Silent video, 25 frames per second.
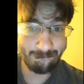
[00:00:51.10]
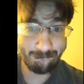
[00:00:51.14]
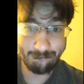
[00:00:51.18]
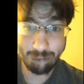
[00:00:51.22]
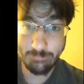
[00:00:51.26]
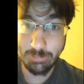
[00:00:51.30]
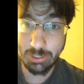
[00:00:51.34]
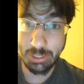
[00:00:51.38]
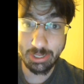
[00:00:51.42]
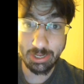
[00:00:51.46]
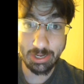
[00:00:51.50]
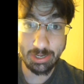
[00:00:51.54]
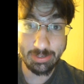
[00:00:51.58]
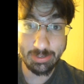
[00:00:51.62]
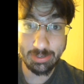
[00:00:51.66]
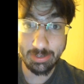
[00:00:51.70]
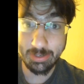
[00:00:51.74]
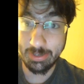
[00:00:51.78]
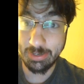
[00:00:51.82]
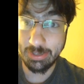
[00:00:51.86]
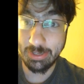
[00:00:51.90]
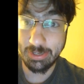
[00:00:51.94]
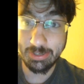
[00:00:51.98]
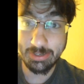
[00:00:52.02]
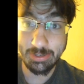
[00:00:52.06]
Like I
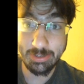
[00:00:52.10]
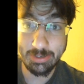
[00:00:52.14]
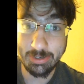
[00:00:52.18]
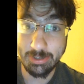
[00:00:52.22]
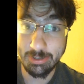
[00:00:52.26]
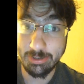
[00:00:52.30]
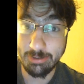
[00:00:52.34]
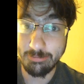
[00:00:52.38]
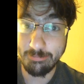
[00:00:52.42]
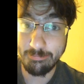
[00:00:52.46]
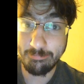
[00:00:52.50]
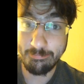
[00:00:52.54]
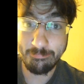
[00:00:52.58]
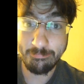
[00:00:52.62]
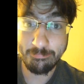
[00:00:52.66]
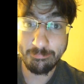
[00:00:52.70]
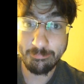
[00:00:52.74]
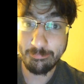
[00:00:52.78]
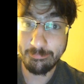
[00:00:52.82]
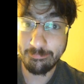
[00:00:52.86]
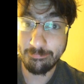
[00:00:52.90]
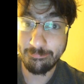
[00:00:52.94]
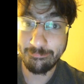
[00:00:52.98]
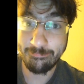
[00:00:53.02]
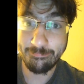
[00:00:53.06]
said, that's just
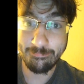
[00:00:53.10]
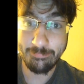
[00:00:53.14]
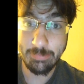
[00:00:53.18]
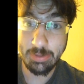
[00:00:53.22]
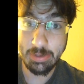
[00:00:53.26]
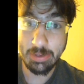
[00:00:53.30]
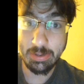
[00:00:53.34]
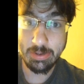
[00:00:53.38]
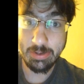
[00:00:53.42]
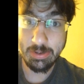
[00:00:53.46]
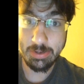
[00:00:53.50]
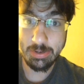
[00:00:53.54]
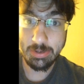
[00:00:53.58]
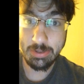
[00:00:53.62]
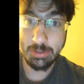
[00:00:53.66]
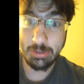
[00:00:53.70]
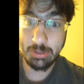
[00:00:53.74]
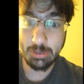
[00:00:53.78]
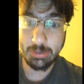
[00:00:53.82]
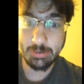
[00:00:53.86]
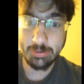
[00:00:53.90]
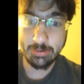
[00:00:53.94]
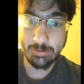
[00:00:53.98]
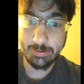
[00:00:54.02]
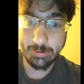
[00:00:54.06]

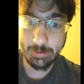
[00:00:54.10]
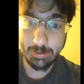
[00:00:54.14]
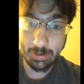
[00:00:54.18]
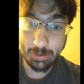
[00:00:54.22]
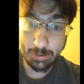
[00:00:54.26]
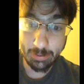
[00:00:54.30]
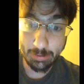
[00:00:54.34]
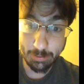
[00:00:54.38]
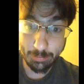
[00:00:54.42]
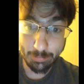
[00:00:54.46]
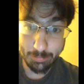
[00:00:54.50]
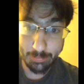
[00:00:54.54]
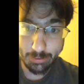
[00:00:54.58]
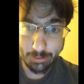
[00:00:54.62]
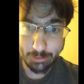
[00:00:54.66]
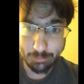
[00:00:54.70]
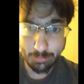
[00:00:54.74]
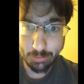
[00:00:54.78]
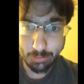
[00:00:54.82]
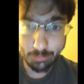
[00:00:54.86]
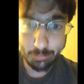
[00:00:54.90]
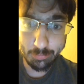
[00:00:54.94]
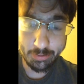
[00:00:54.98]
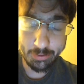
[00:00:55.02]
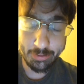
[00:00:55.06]
it at the
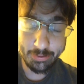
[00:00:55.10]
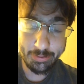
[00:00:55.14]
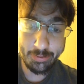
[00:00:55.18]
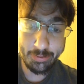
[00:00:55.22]
minimum.